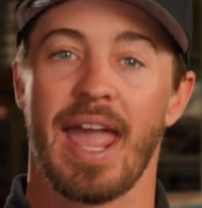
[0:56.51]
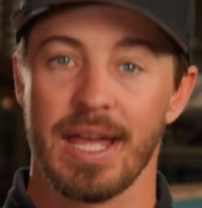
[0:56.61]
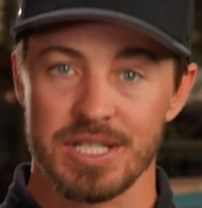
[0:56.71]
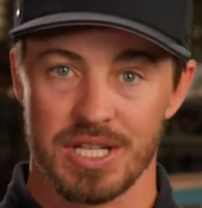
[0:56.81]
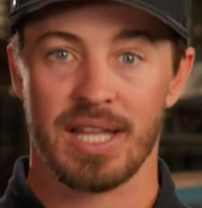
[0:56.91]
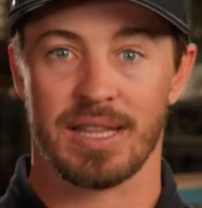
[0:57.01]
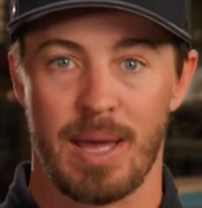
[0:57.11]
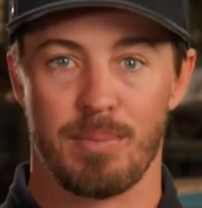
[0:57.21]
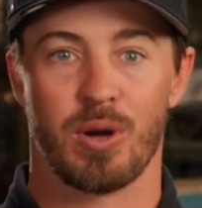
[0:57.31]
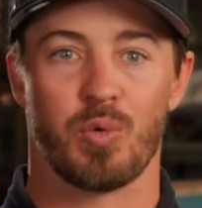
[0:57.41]
and Jett
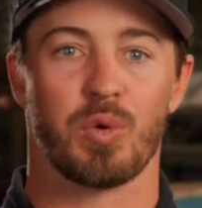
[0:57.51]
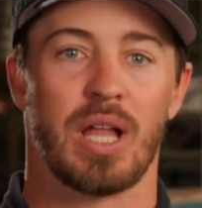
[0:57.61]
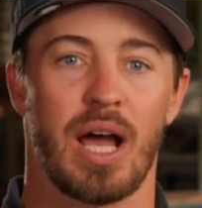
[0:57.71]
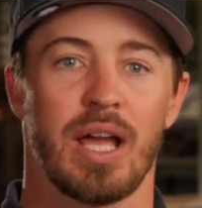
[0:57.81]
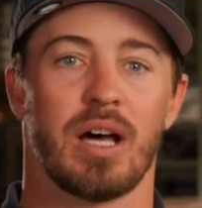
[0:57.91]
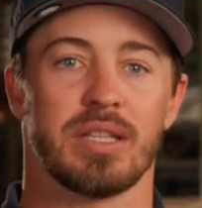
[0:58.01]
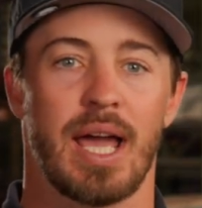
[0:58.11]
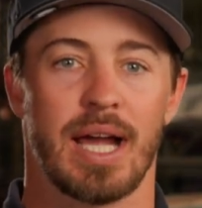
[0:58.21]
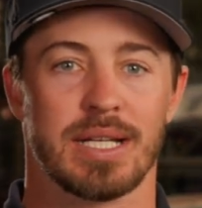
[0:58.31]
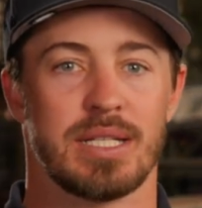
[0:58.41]
Lambert rely on the
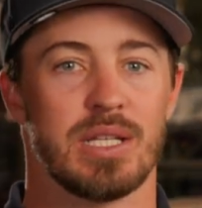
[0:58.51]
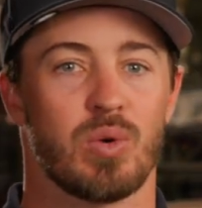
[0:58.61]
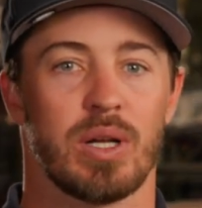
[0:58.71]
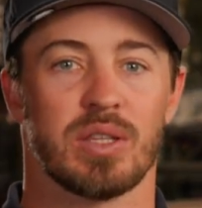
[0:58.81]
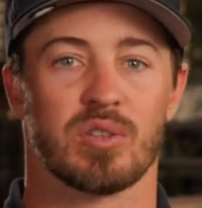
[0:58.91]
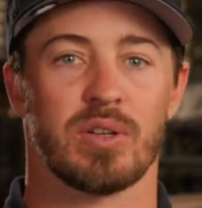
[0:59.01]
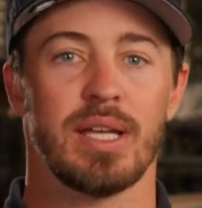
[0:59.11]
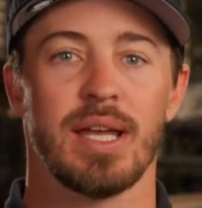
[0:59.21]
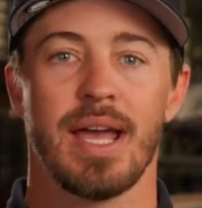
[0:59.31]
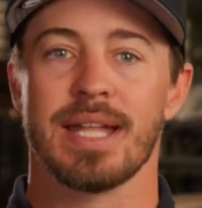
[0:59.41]

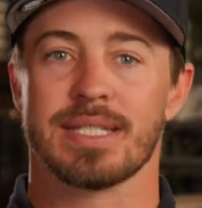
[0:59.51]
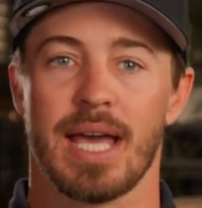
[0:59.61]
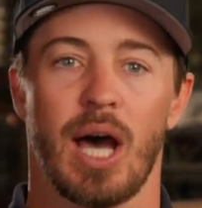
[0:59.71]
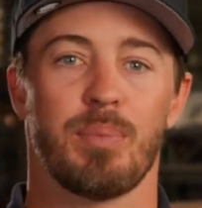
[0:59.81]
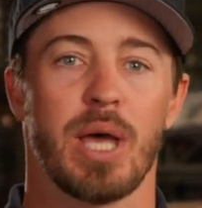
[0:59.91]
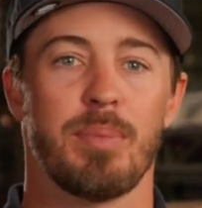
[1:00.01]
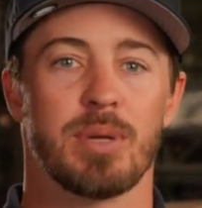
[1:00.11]
XT23 to help them